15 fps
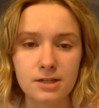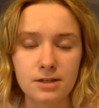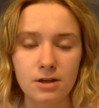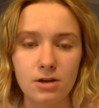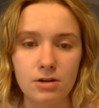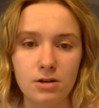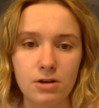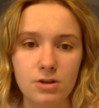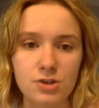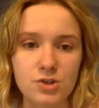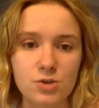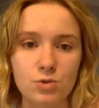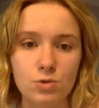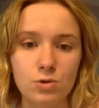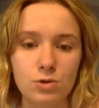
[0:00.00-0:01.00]
our
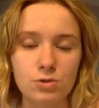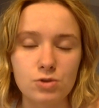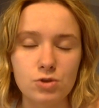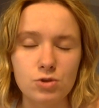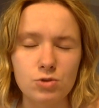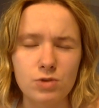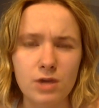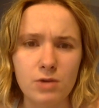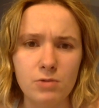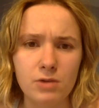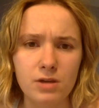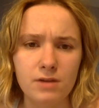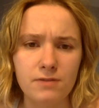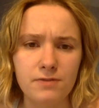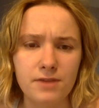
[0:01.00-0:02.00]
school to get rid
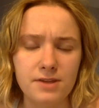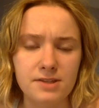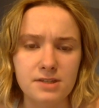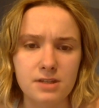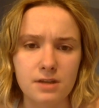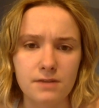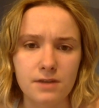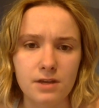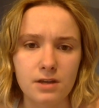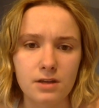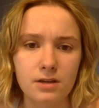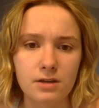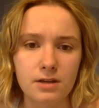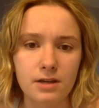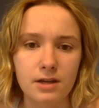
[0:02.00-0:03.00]
of Thanksgiving
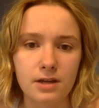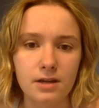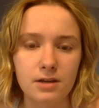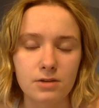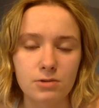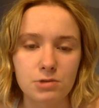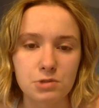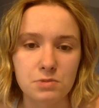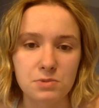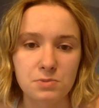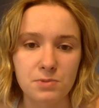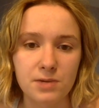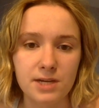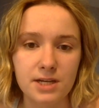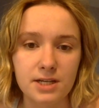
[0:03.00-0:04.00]
and Christmas
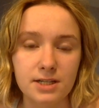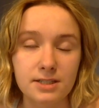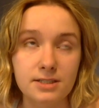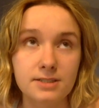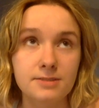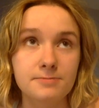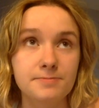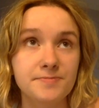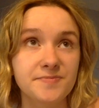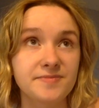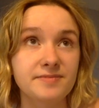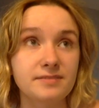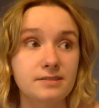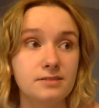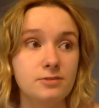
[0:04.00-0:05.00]
break,
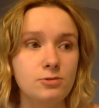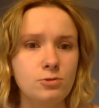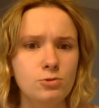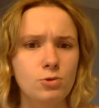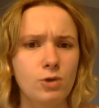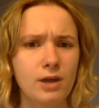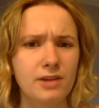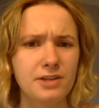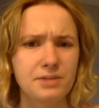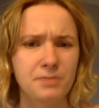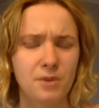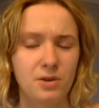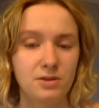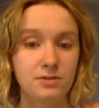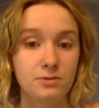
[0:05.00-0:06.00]
or at least
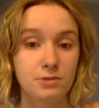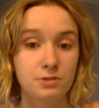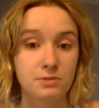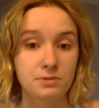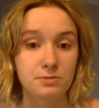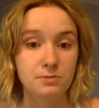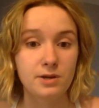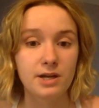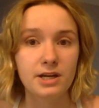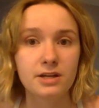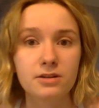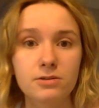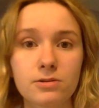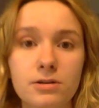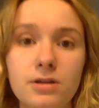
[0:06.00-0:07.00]
parts of Christmas
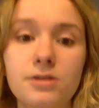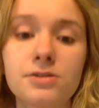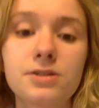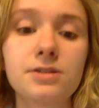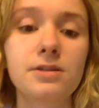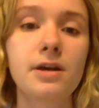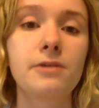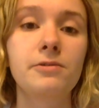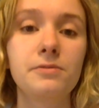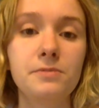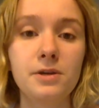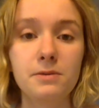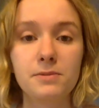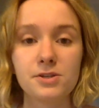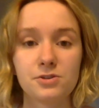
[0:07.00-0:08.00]
break, or else that would
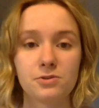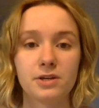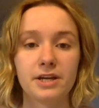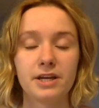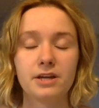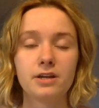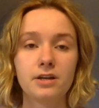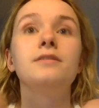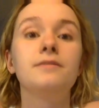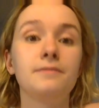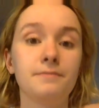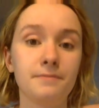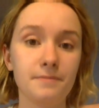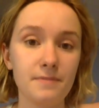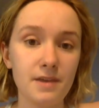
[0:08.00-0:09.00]
be misery.
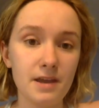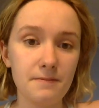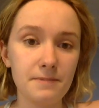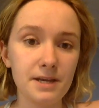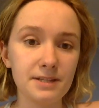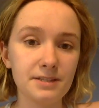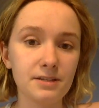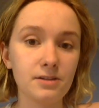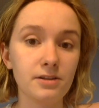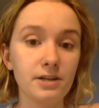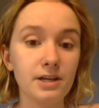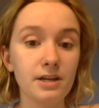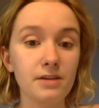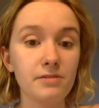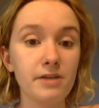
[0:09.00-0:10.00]
And
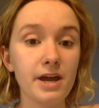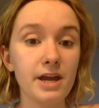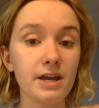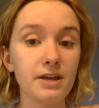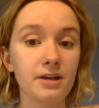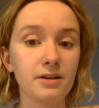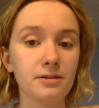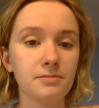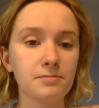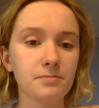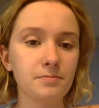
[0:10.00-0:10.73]
basically, like,